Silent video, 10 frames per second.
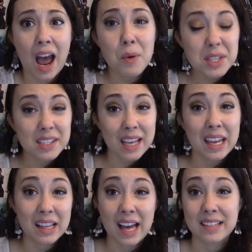I was a
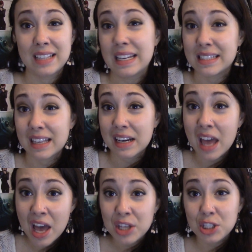second-class citizen
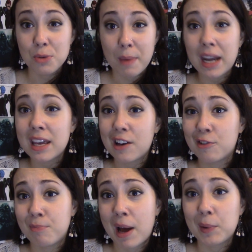to many
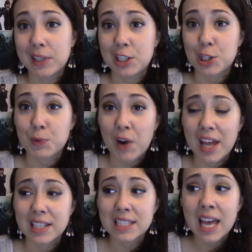of my religious
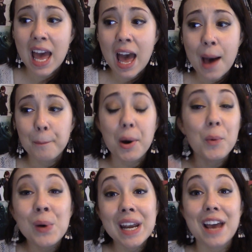friends,
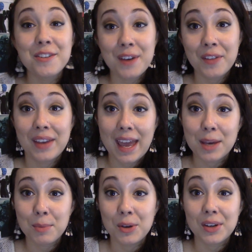but when I found the gay
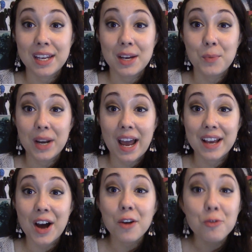community, when
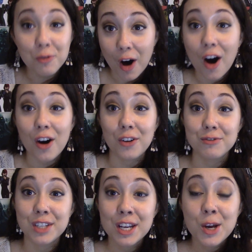I got
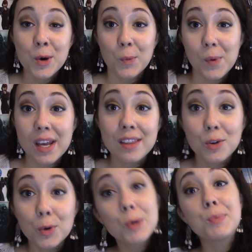involved with
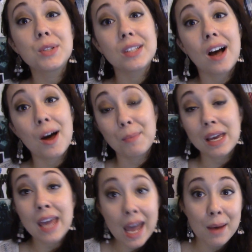groups on
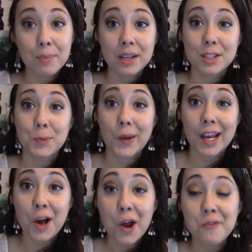my campus, when
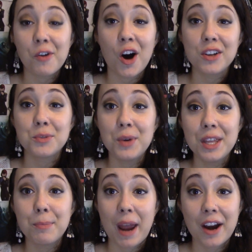I got involved
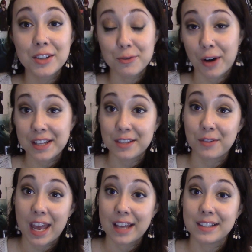with parents and friends of
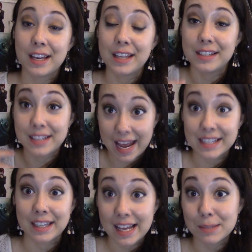gays
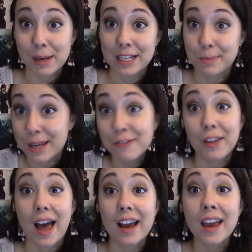and lesbians,
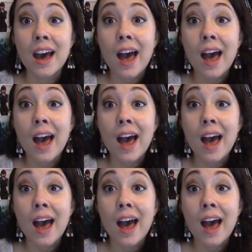PFLAG,